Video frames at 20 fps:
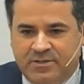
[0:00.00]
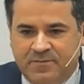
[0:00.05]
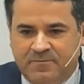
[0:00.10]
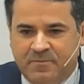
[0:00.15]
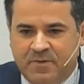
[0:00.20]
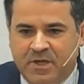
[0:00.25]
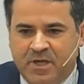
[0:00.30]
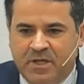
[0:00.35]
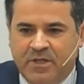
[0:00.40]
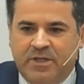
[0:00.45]

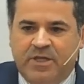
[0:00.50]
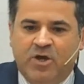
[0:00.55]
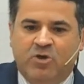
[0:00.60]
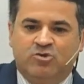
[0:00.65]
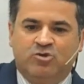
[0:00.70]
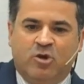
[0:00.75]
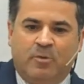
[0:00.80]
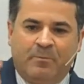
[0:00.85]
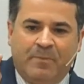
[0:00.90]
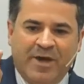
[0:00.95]
he can reach,
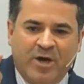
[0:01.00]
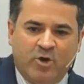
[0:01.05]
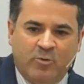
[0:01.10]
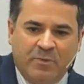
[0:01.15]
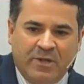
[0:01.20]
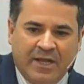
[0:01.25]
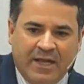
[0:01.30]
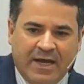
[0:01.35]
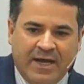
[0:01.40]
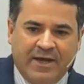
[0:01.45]
because God
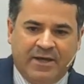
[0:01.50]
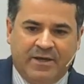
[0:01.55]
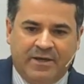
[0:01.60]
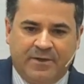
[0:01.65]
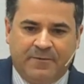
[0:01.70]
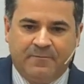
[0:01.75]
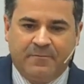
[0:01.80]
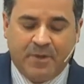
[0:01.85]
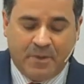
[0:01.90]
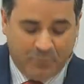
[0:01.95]
opened the
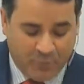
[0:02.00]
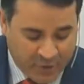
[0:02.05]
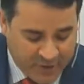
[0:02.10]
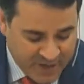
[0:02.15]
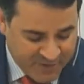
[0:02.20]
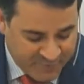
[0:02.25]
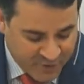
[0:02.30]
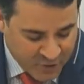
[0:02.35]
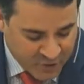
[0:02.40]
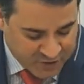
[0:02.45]
doors.
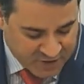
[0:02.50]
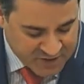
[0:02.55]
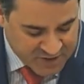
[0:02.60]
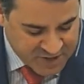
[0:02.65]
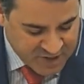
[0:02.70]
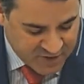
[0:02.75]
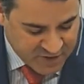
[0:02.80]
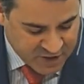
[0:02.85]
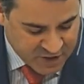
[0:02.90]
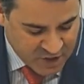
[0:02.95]

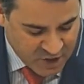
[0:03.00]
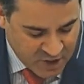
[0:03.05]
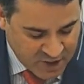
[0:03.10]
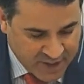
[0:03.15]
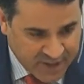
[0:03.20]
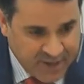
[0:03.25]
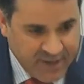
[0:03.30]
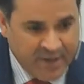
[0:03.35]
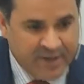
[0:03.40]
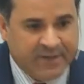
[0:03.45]
He
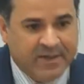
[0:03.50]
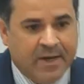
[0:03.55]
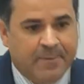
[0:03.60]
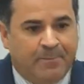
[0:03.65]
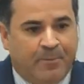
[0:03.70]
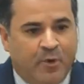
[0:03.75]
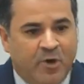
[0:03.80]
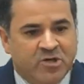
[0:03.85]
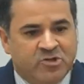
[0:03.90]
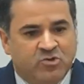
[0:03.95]
gives
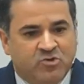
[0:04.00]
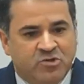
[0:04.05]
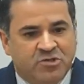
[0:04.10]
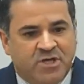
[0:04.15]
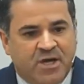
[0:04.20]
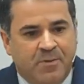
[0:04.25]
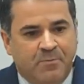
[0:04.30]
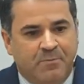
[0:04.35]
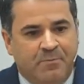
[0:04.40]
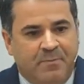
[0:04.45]
miracles.